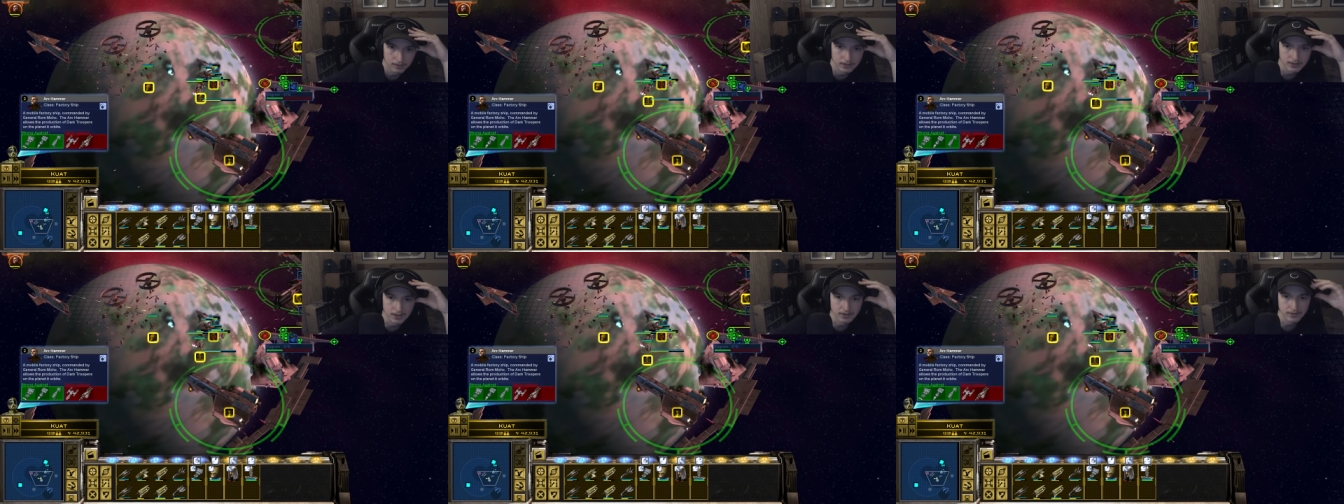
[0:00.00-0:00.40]

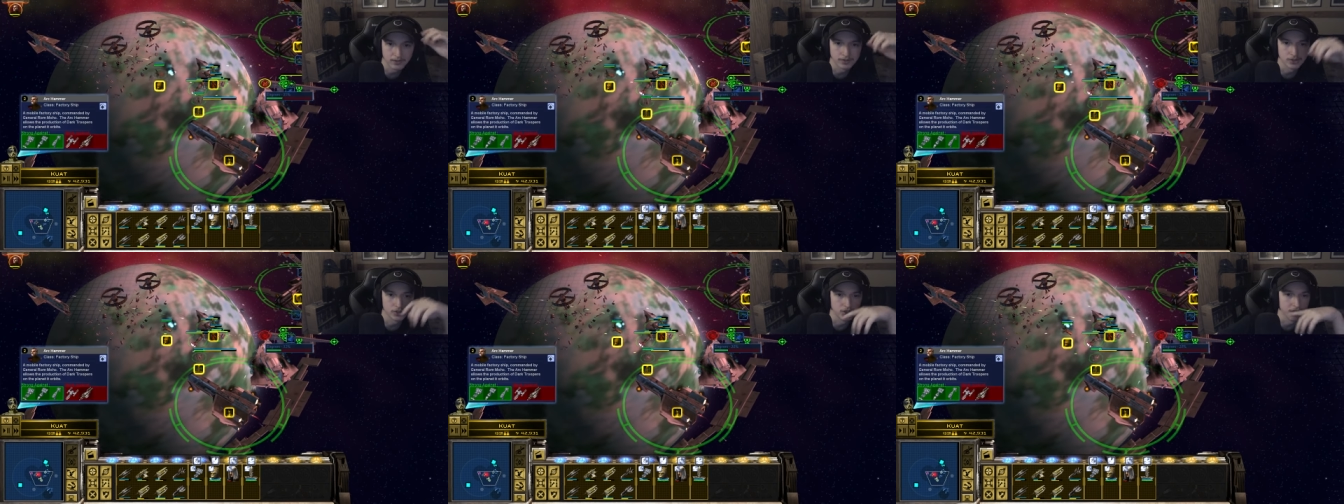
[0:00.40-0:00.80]
This
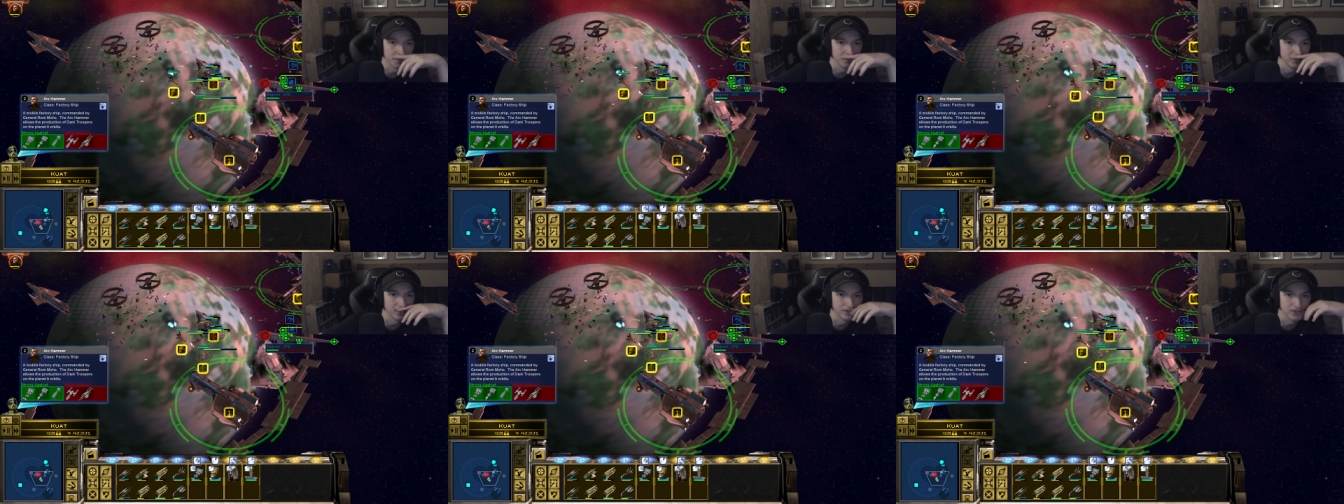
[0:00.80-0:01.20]
other Damn.
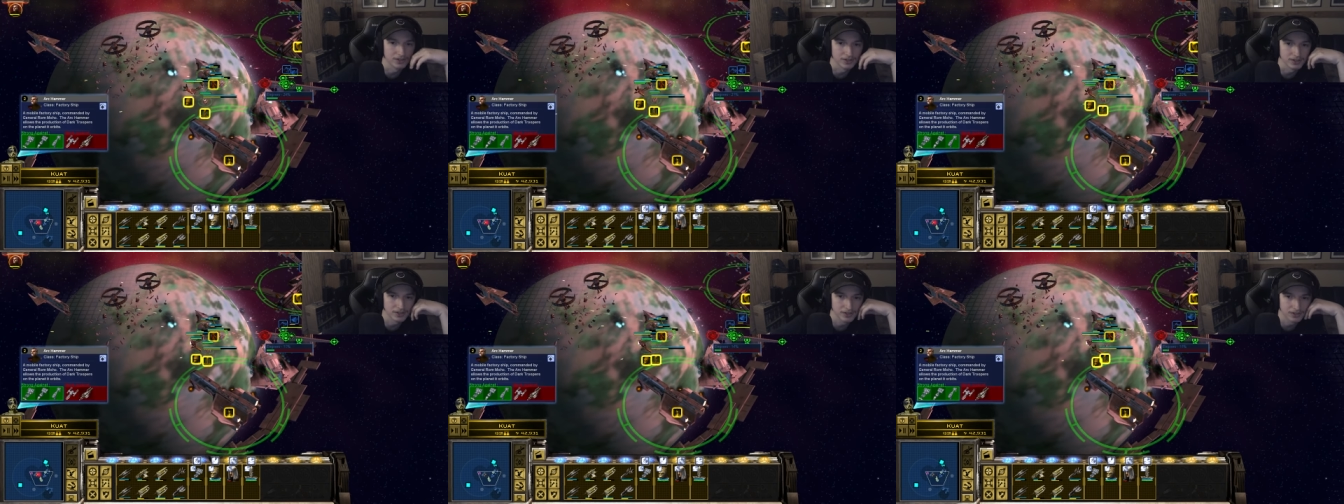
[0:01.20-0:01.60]
ship is
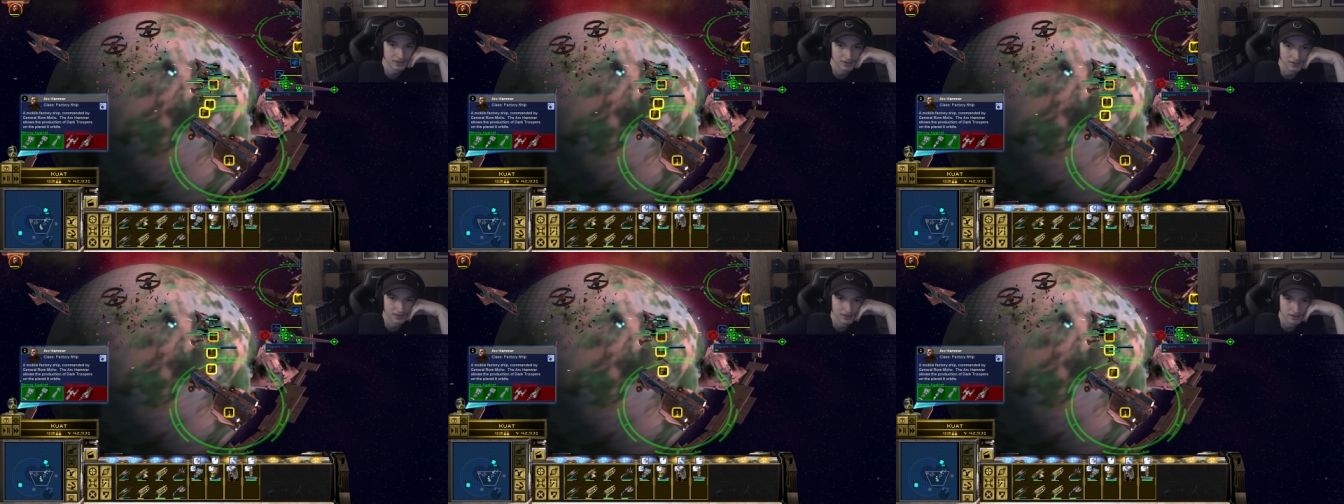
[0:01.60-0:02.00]
just...
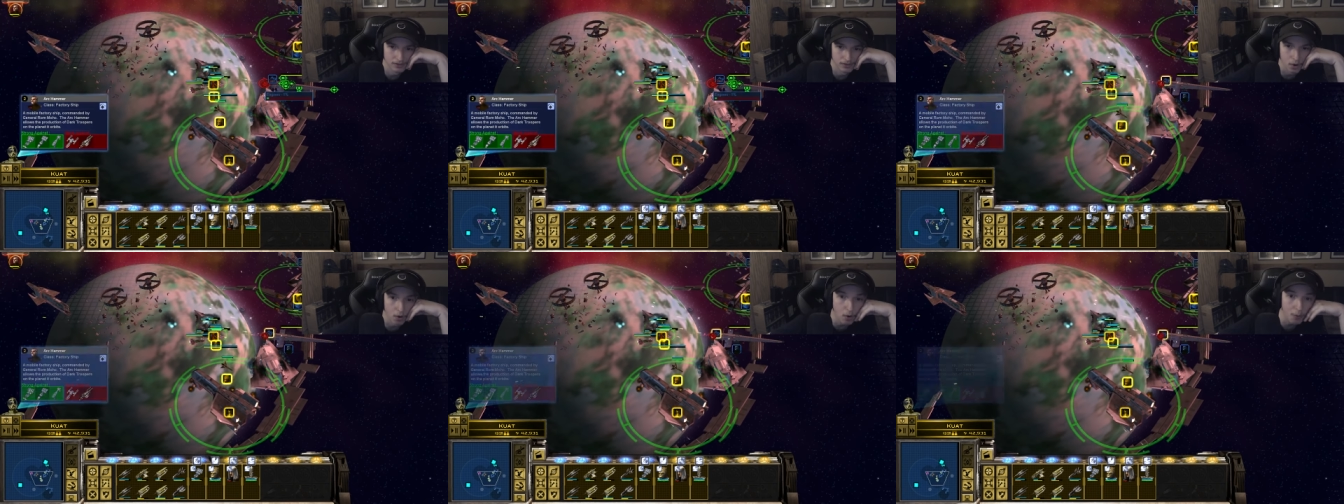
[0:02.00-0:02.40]

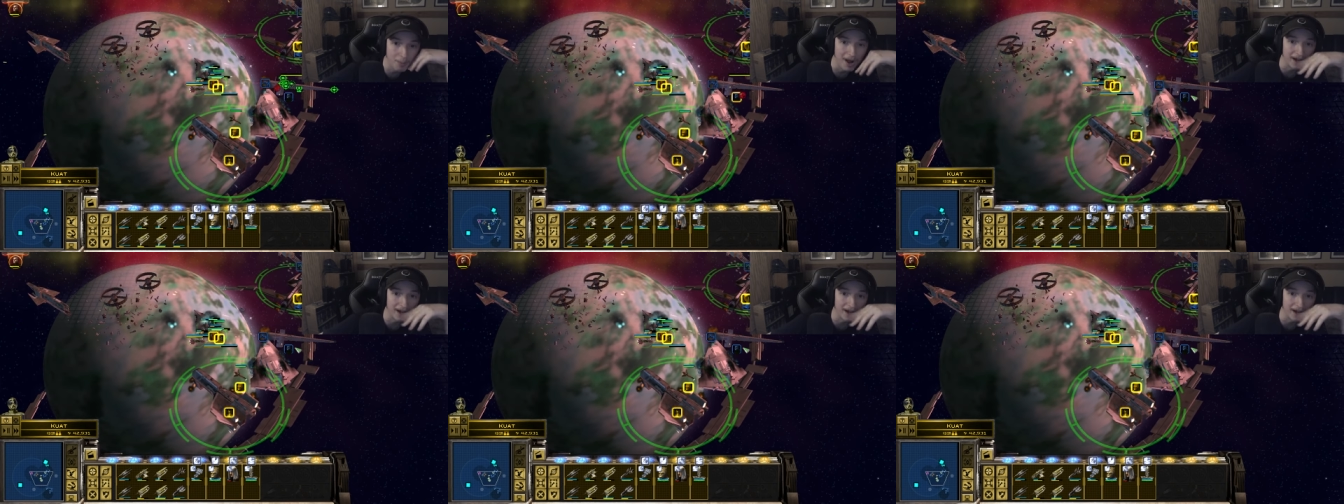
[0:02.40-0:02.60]
Oh